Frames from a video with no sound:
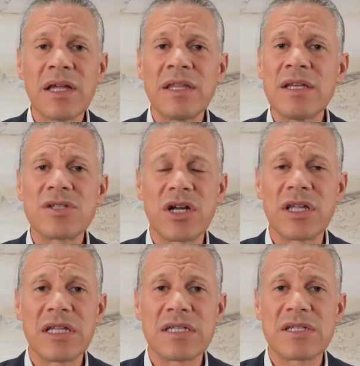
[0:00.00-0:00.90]
These
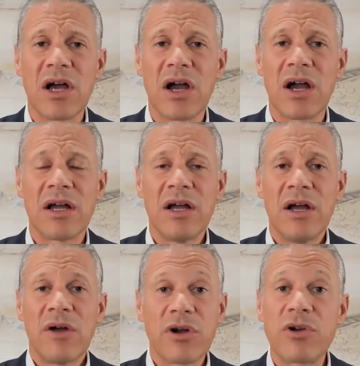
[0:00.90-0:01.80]
journalists are
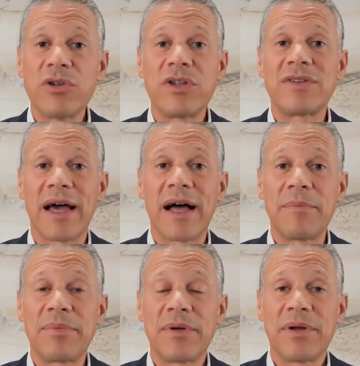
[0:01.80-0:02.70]
recruited to
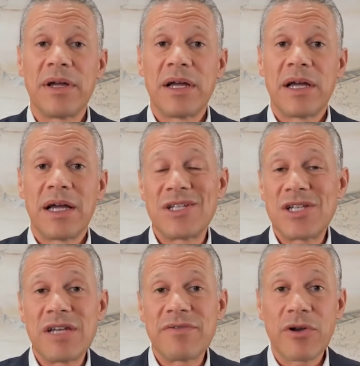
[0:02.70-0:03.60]
help
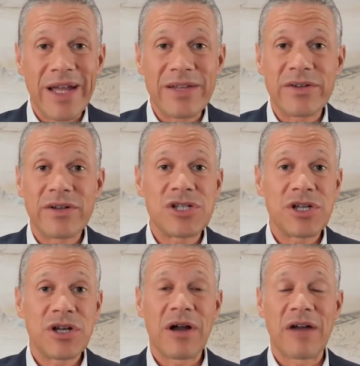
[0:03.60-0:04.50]
achieve greater
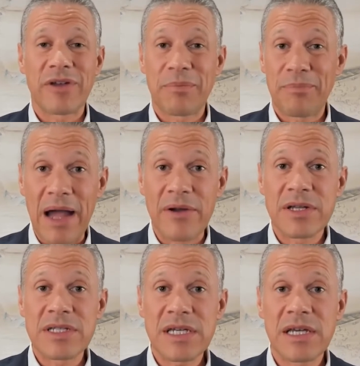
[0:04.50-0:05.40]
geographic
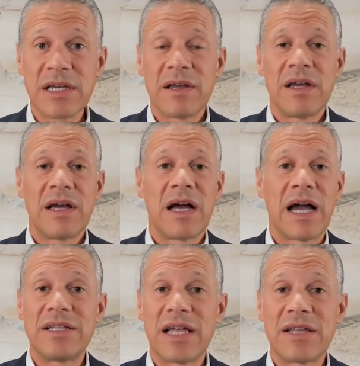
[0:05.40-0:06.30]
parity,
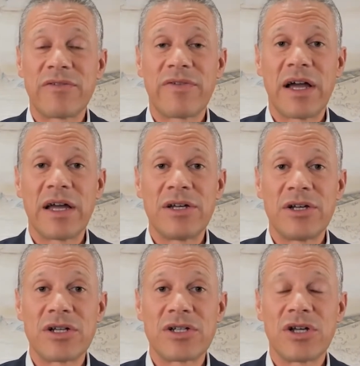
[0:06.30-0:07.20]
identify and
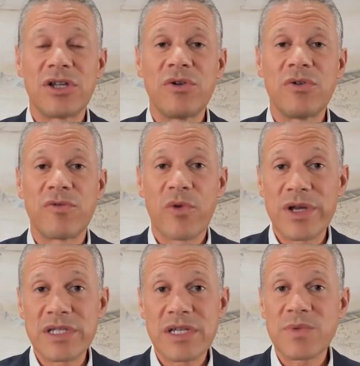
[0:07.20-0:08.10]
nurture new
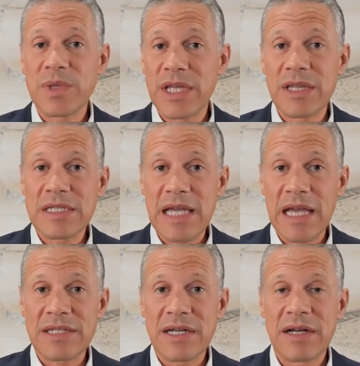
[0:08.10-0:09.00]
voices within the
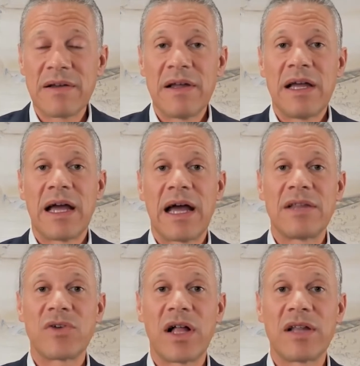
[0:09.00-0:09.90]
sector,
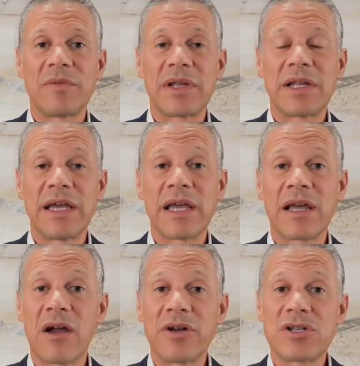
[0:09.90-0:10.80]
and to ultimately
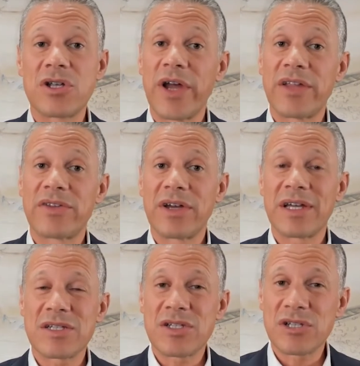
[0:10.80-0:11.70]
encourage greater
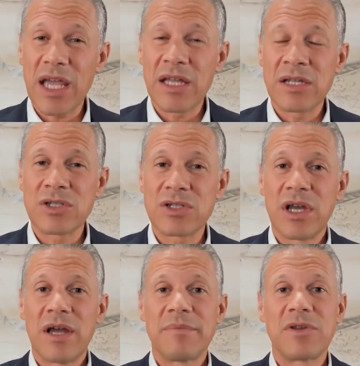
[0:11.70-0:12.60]
exchange
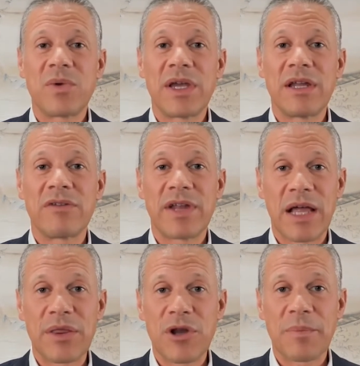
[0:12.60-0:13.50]
between
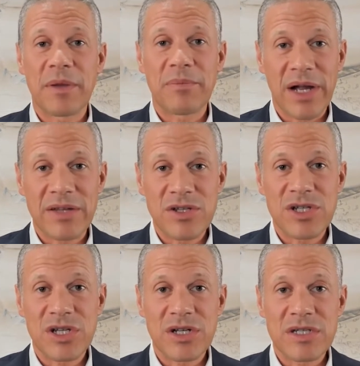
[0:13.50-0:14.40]
philanthropic
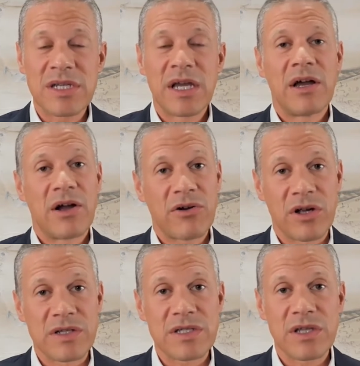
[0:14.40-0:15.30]
practitioners
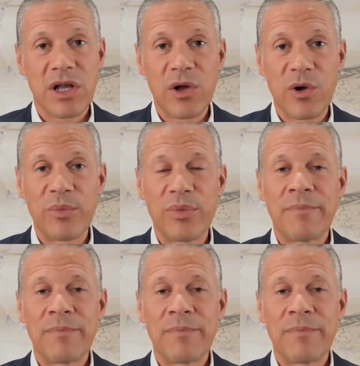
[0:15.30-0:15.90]
across the globe.